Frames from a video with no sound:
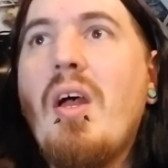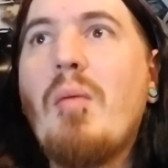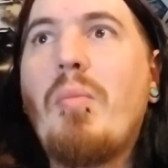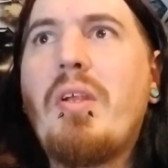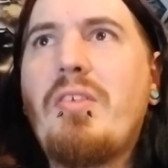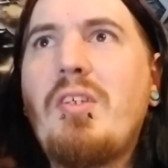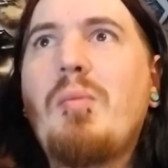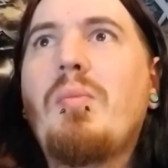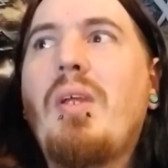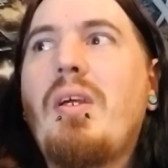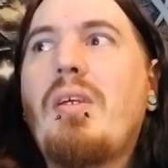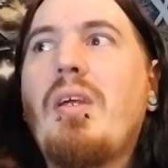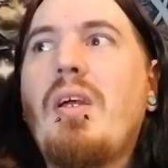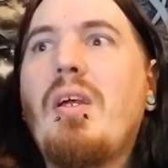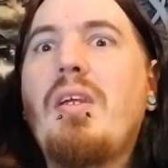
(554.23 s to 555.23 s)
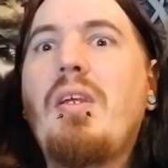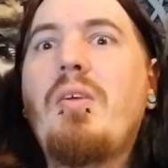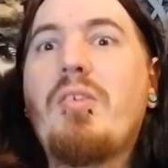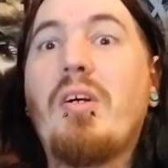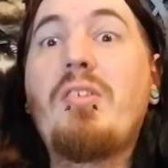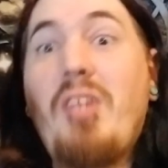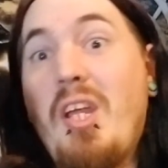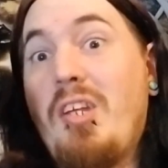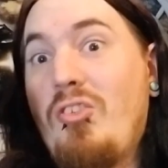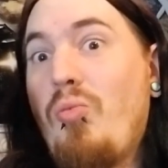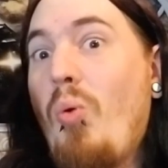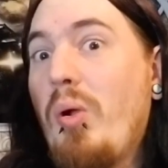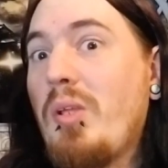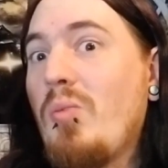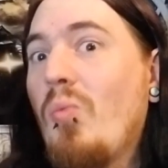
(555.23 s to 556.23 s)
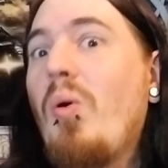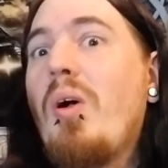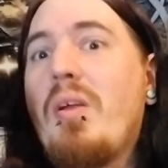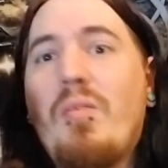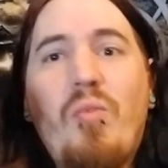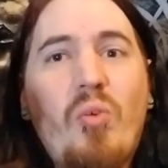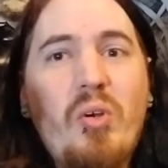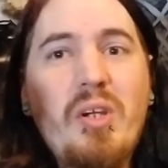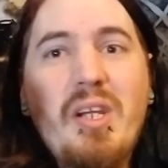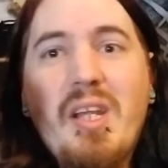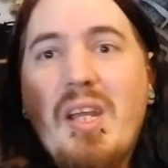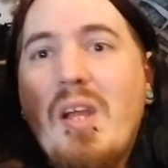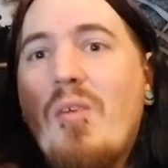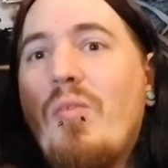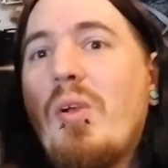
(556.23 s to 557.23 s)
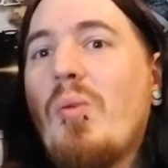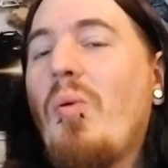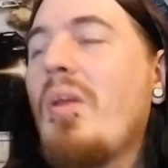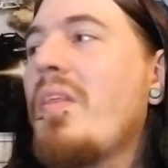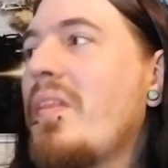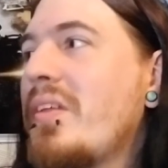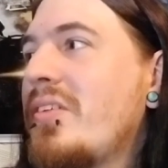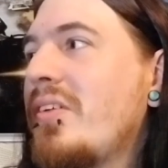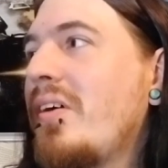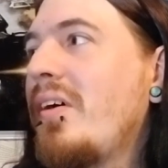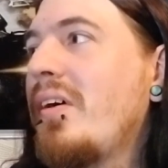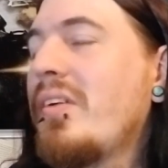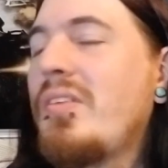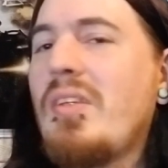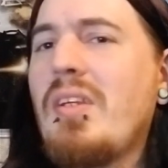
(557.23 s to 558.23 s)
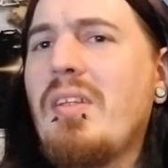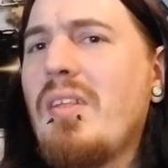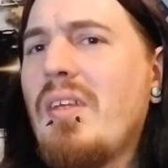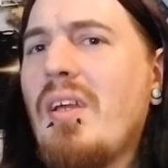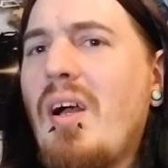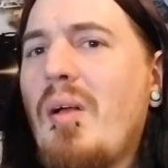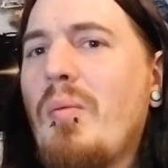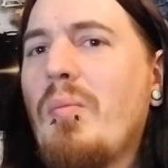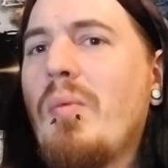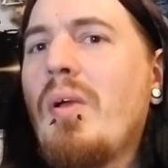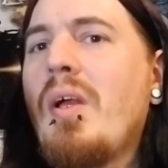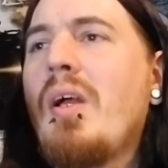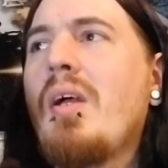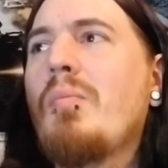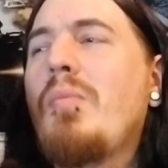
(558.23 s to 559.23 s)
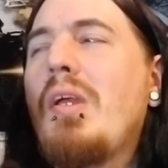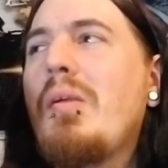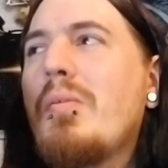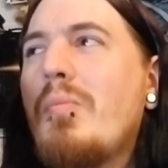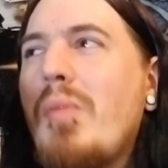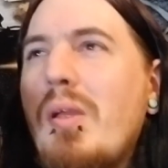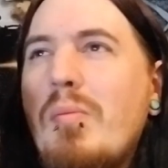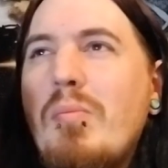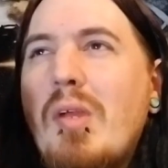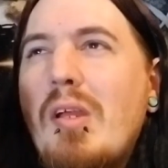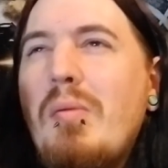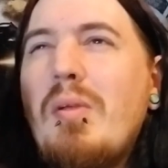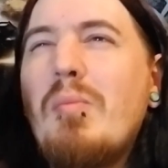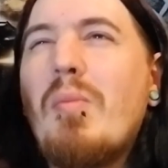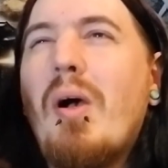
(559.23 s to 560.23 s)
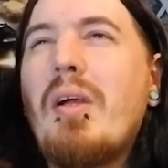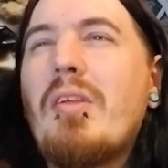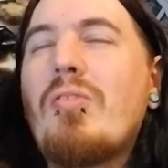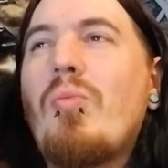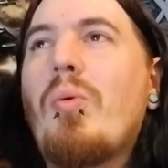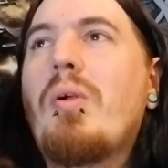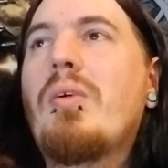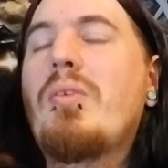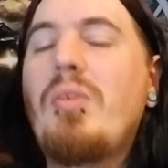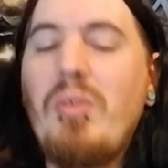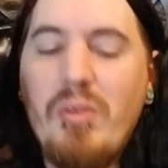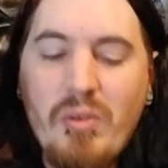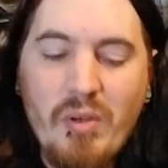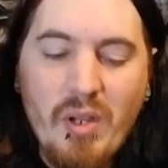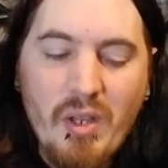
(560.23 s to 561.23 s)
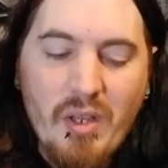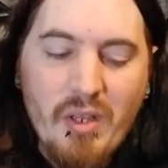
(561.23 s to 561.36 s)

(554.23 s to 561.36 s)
But it seemed like he was on take 21 for every one of the songs in the album, maybe minus one or two.